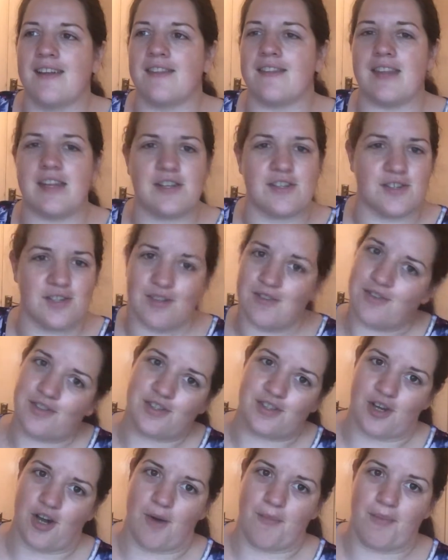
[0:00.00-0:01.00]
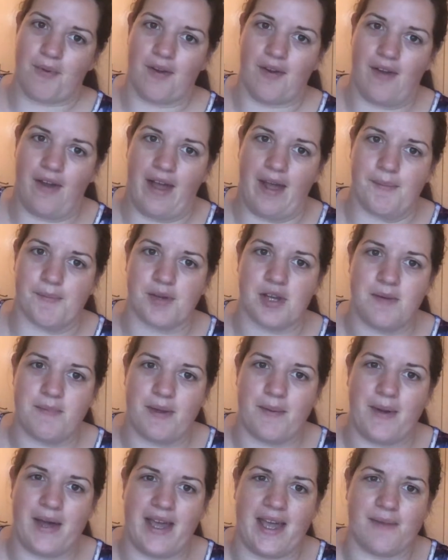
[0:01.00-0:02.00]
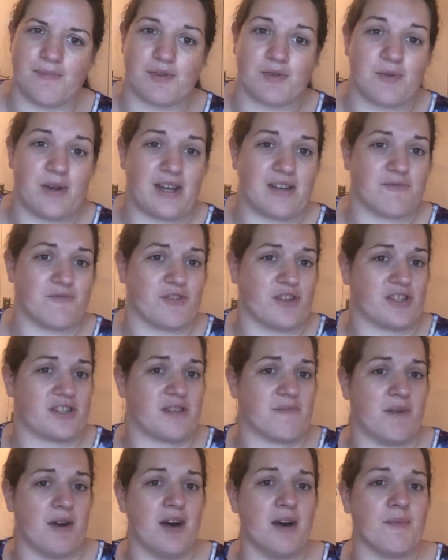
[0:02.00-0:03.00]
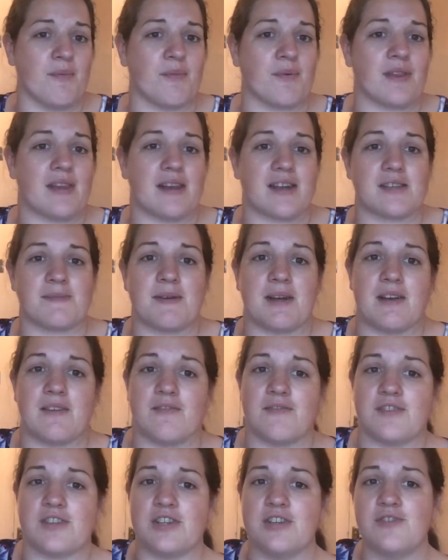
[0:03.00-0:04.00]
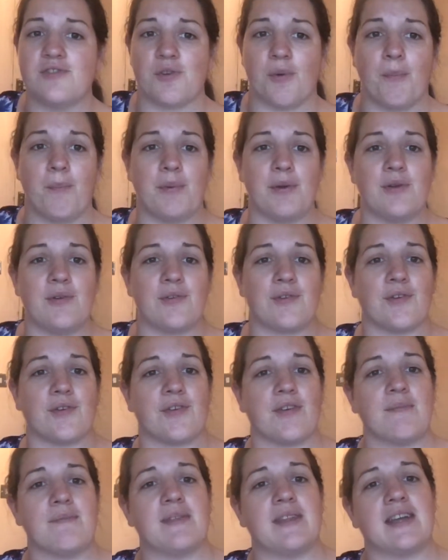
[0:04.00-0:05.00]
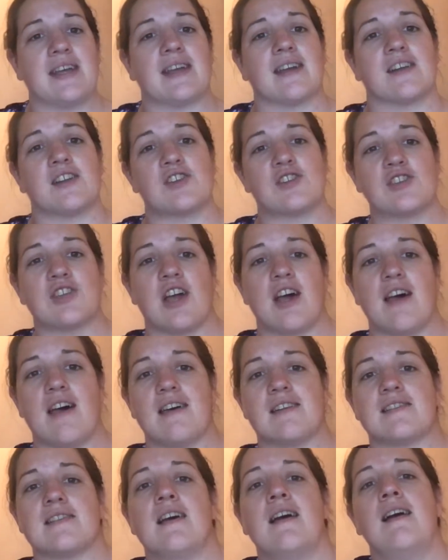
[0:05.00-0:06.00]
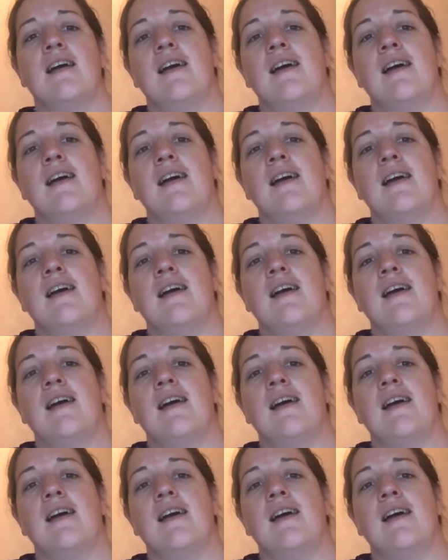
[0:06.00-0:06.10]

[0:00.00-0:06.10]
They do the job. I'm going to be able to dress them up with a nice pair of shoes or boots or something and a shirt.